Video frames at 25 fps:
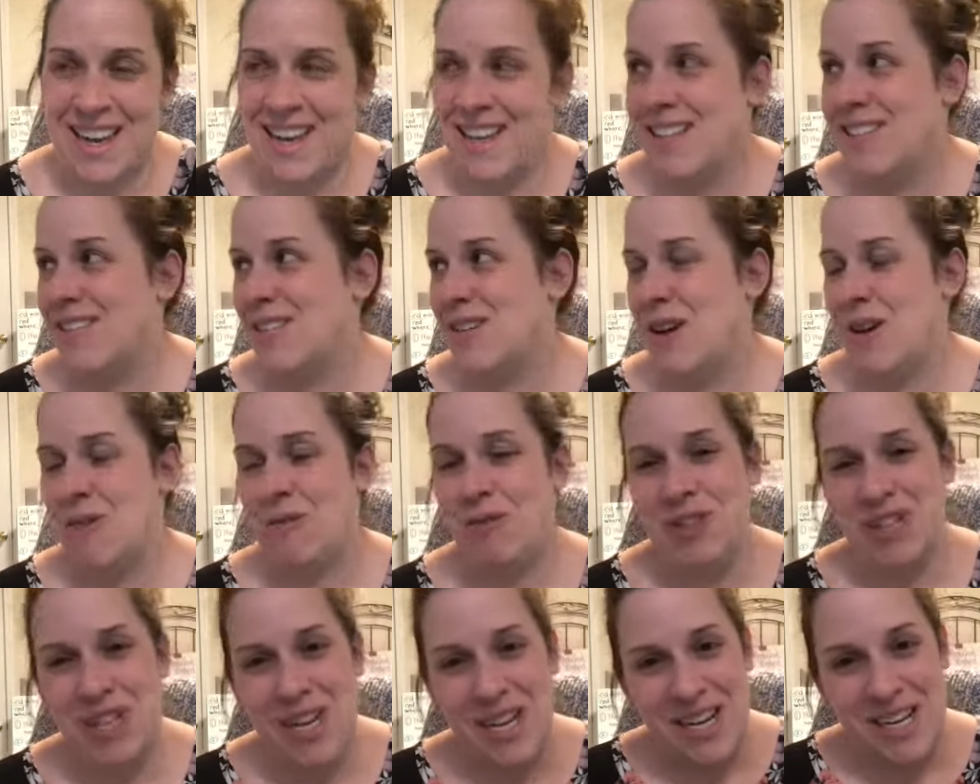So I
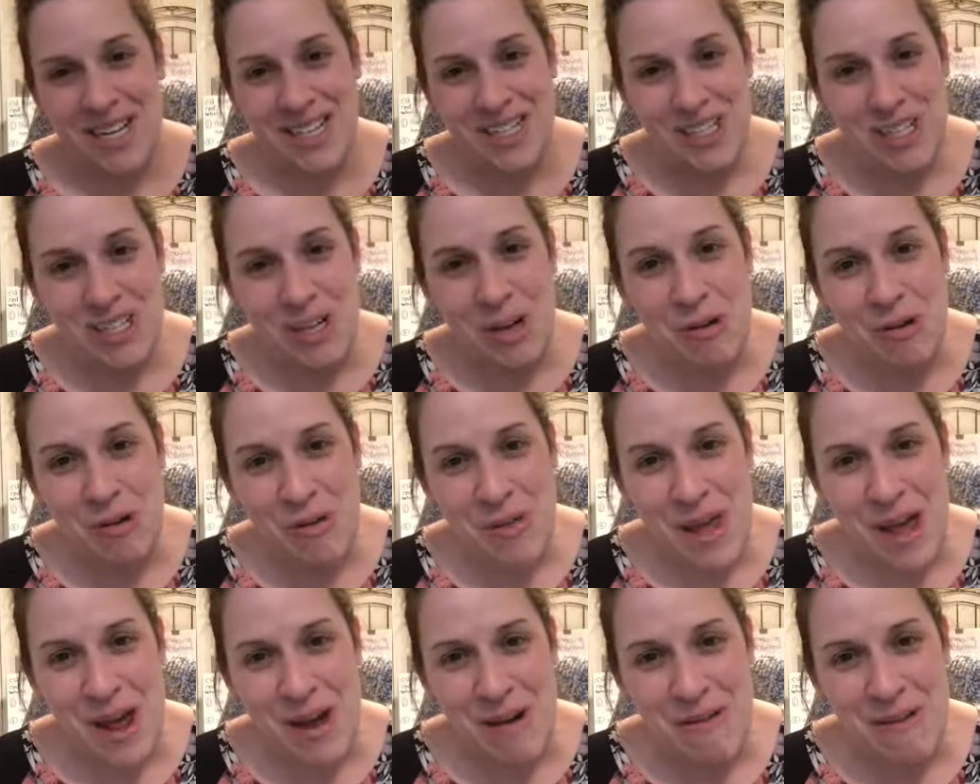wish I could show
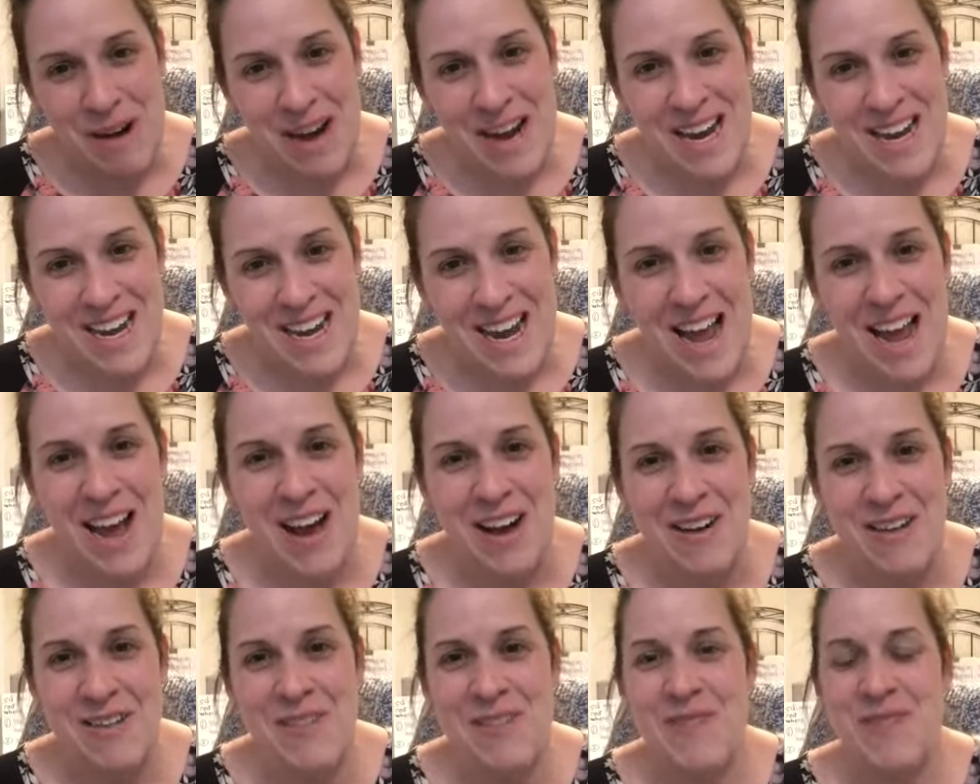that right
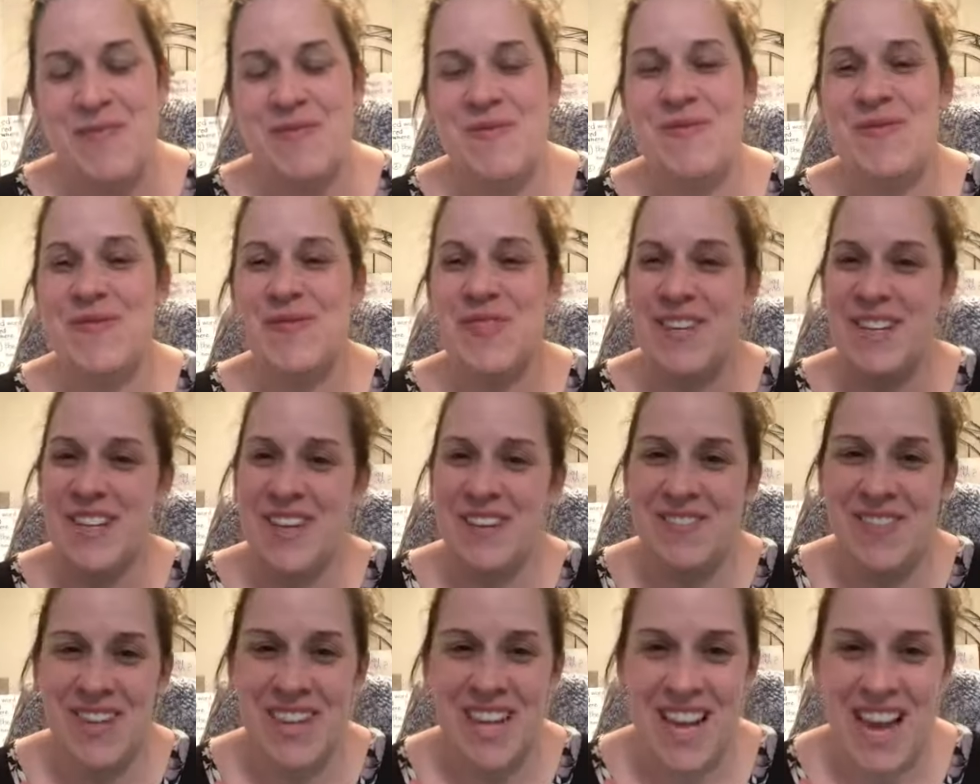now, but
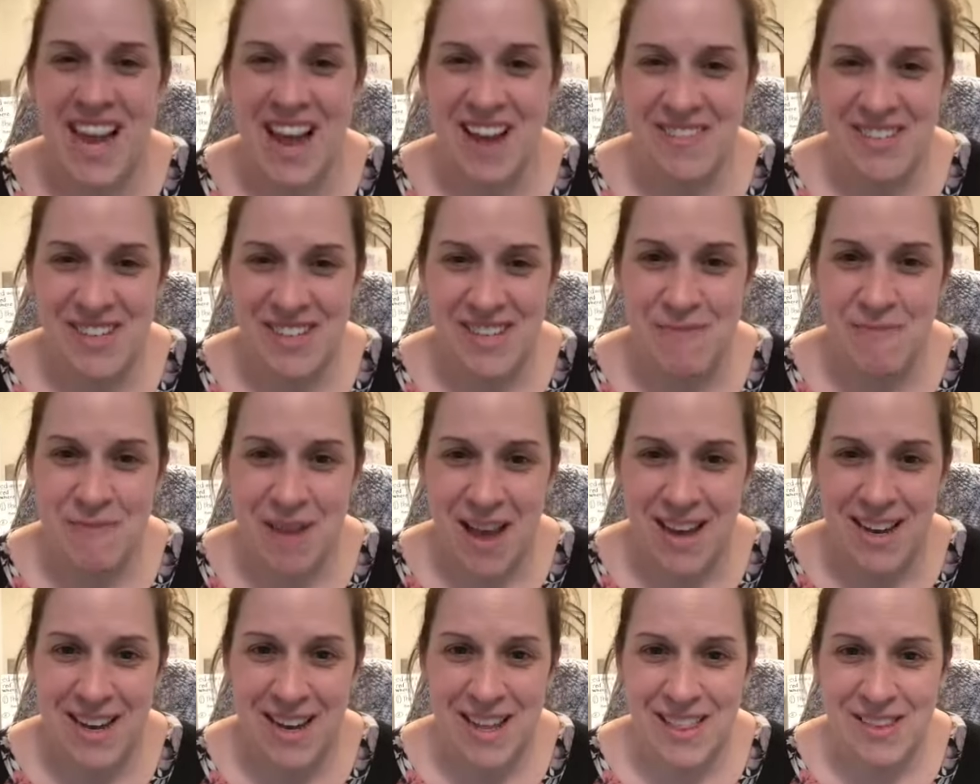I'm going to have to
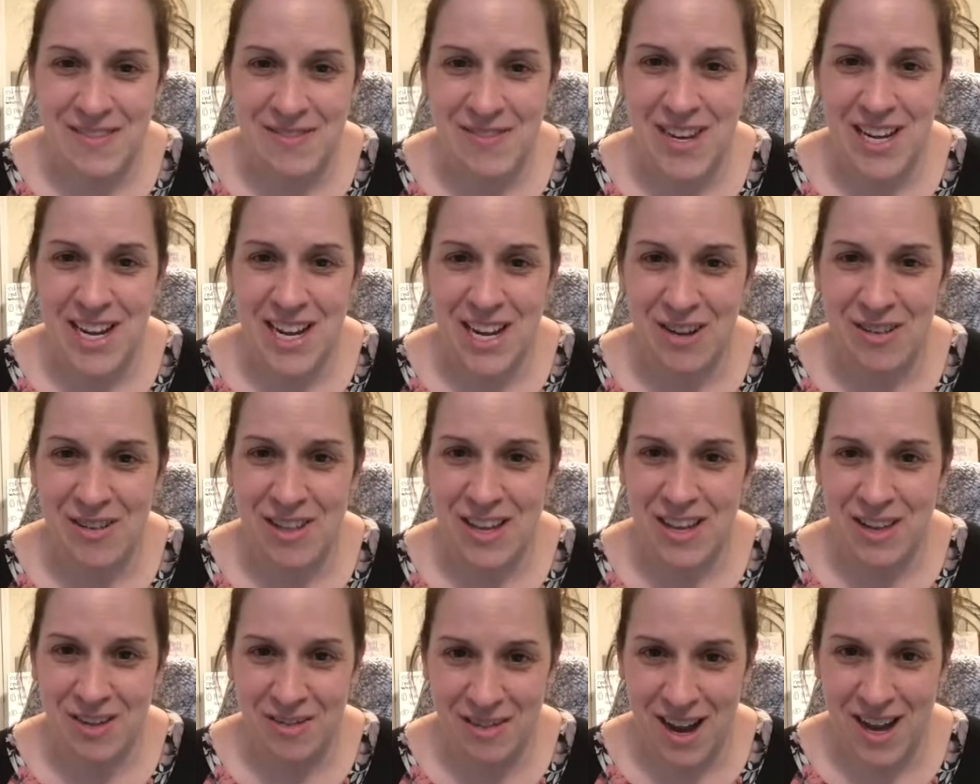depend on the video
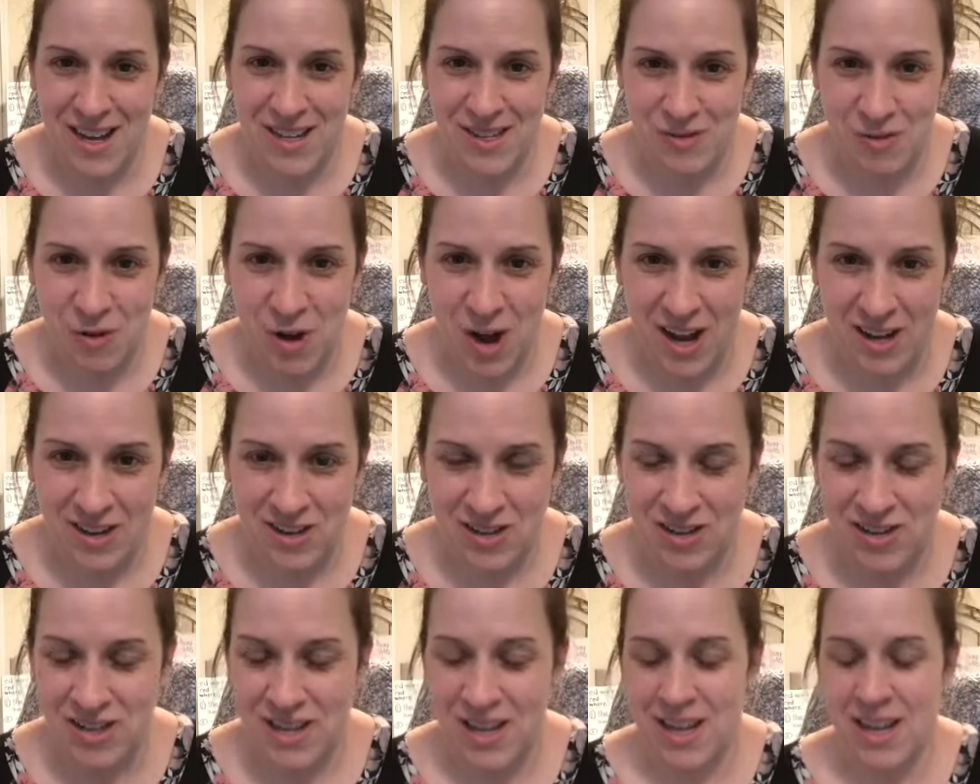that you guys
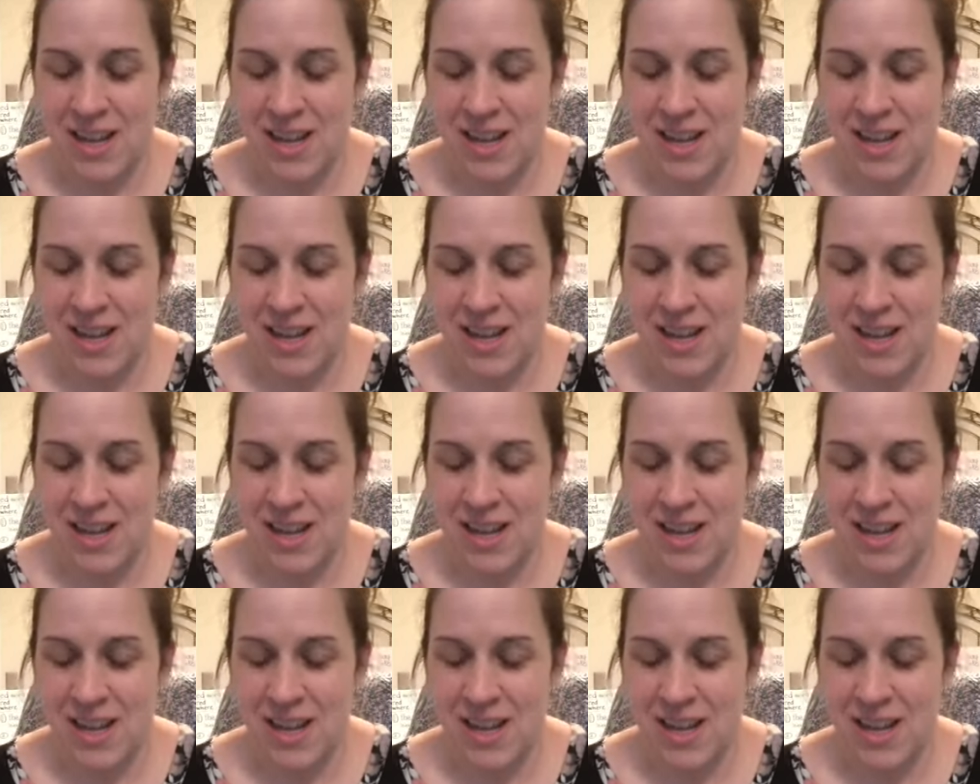watched.